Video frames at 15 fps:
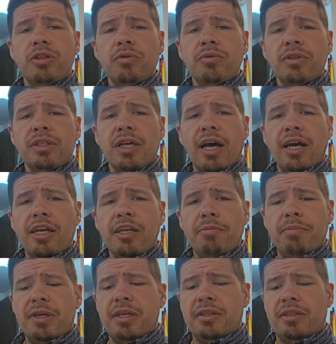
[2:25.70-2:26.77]
student's
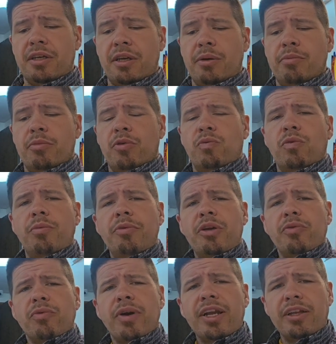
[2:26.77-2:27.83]
IEP team will
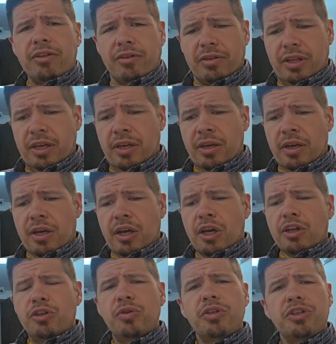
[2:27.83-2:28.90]
meet regularly
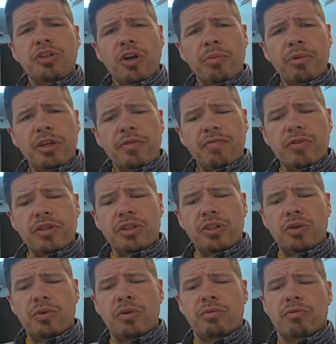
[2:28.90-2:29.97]
to determine if the
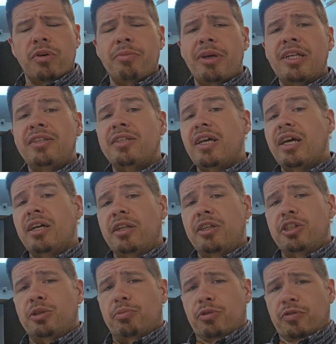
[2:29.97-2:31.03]
student remains
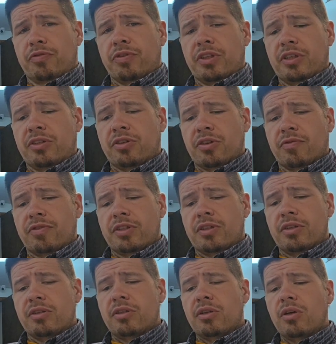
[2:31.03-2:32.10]
eligible for these
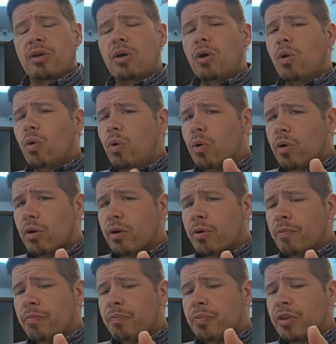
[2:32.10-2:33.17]
services, or
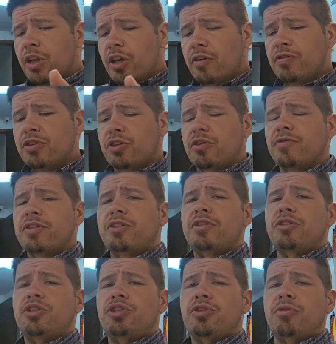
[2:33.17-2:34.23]
if
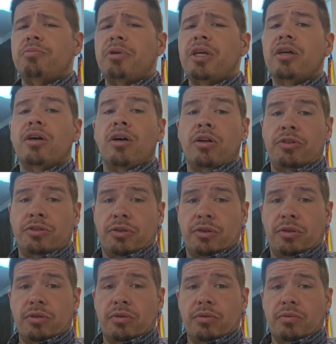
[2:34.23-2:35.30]
services should be
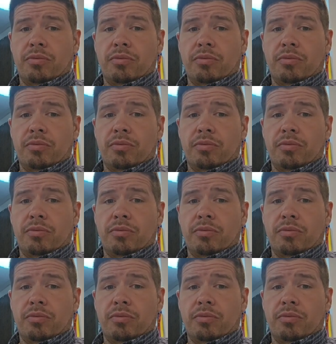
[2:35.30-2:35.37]
altered.